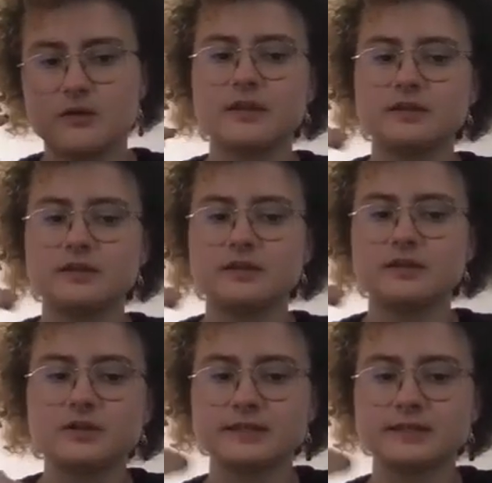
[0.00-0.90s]

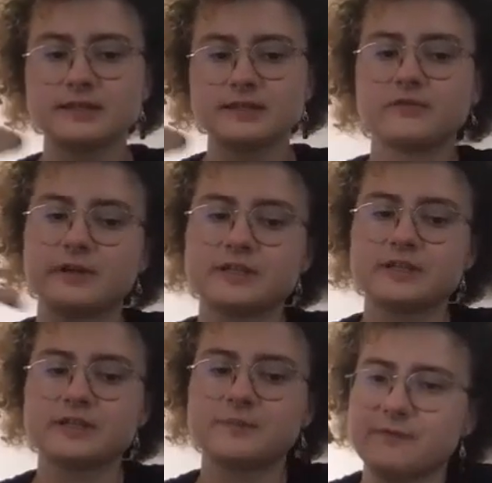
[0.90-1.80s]
And it took like several
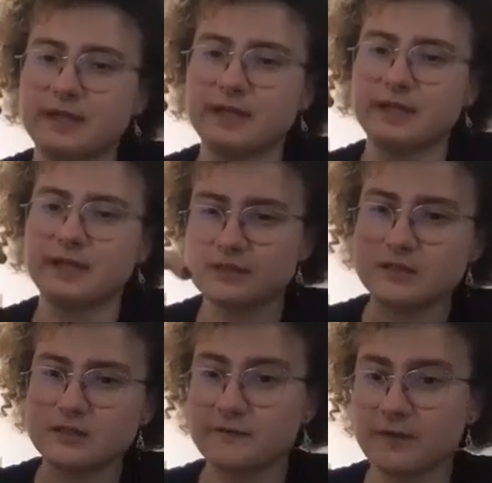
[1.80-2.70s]
very specific
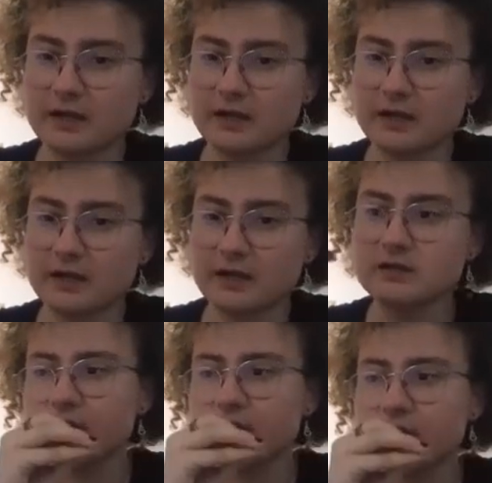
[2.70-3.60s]
instances to
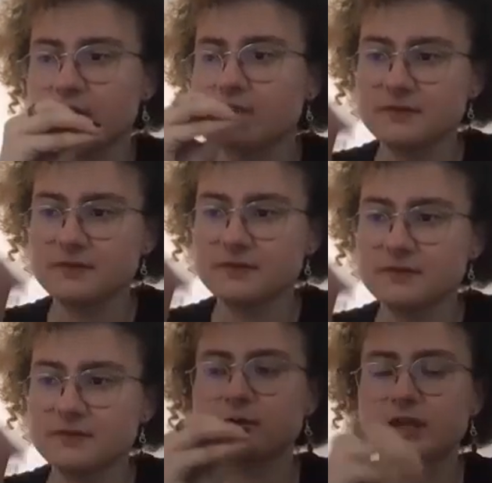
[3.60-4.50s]
find something
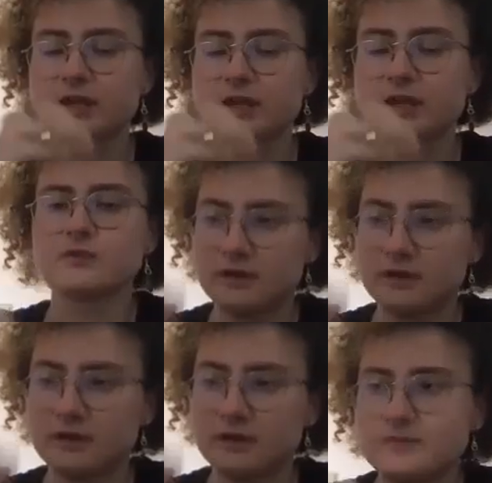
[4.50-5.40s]
specific that
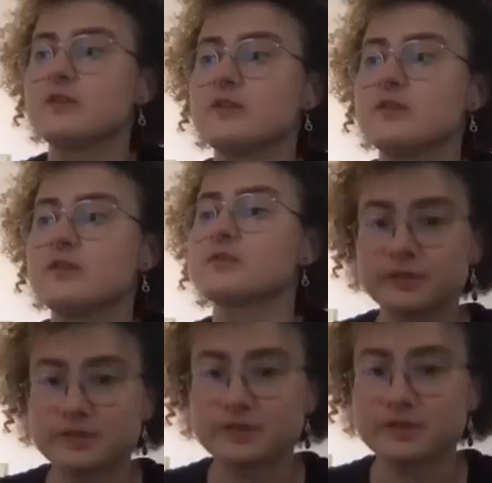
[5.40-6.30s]
was calling to me, that
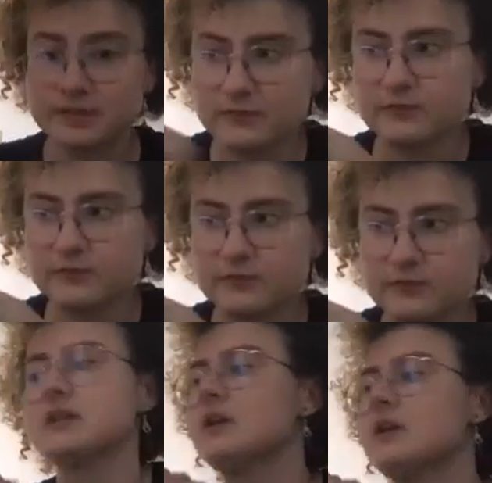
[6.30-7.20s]
was like personally
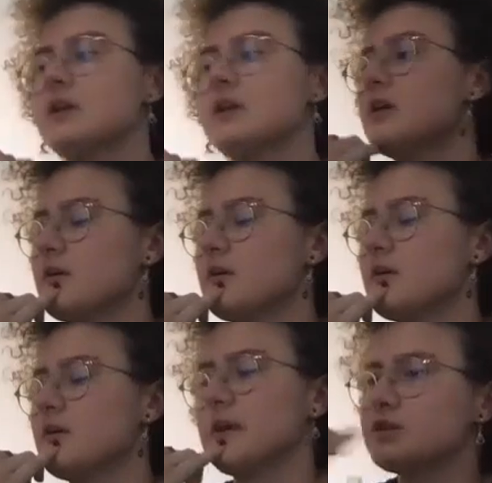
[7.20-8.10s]
meaningful to me.
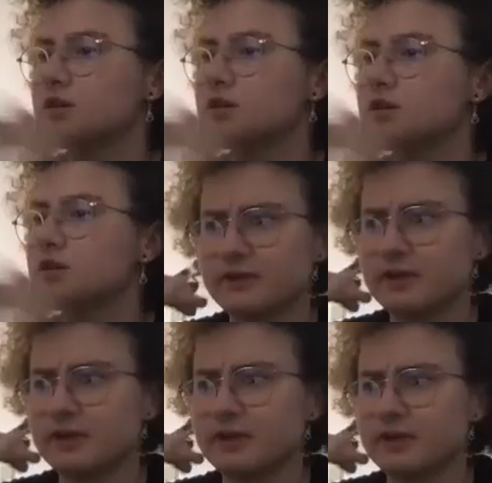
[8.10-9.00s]
And it took a
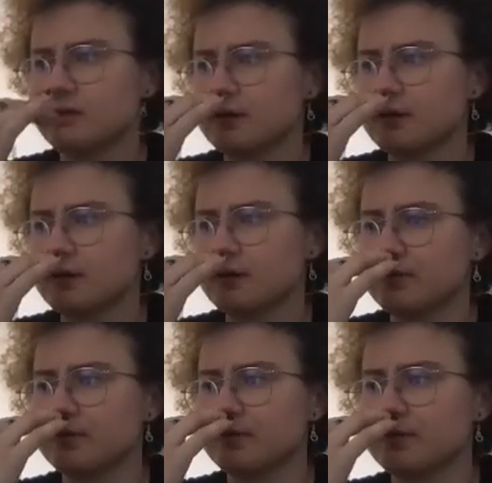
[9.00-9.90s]
lot of
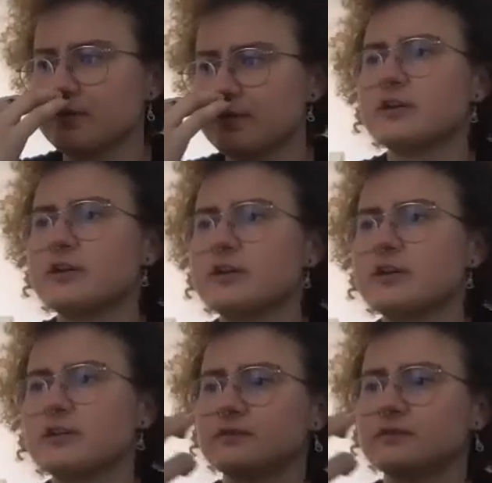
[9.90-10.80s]
a
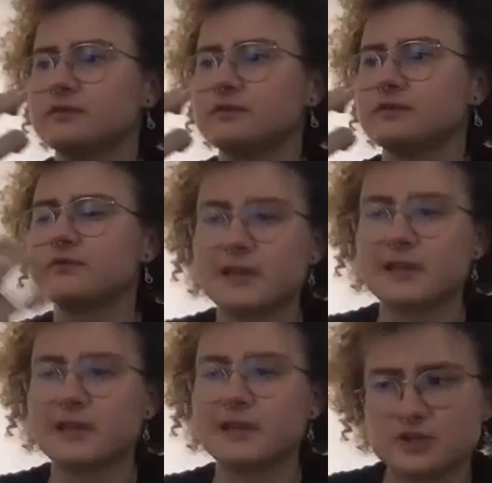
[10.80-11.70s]
lot of
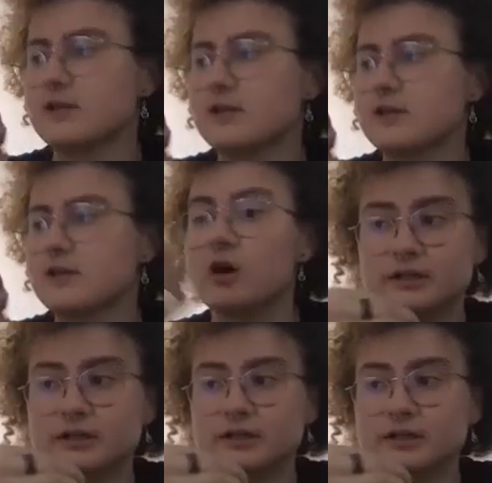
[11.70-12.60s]
reflection and a
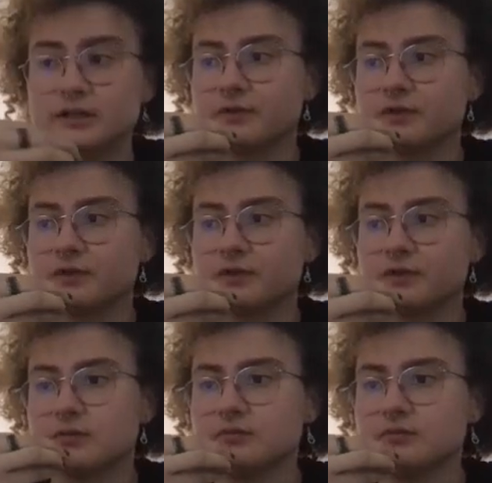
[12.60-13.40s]
lot of